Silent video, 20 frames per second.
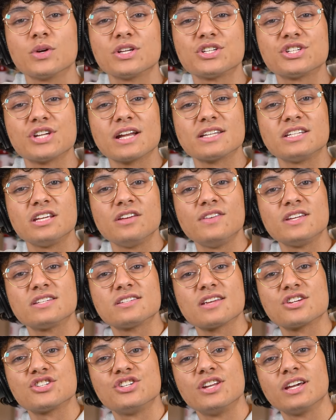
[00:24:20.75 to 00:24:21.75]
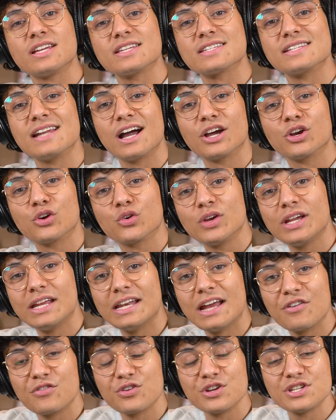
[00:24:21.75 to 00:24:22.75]

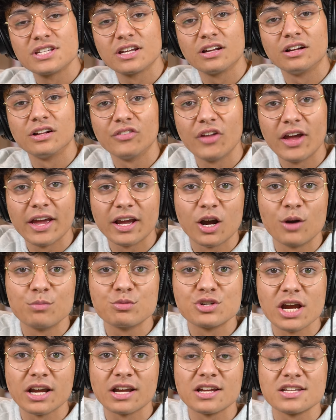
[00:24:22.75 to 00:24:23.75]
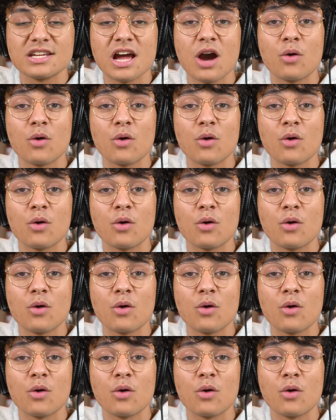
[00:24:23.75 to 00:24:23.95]
Twitch.tv/nickisnotgreen every single night. Come check us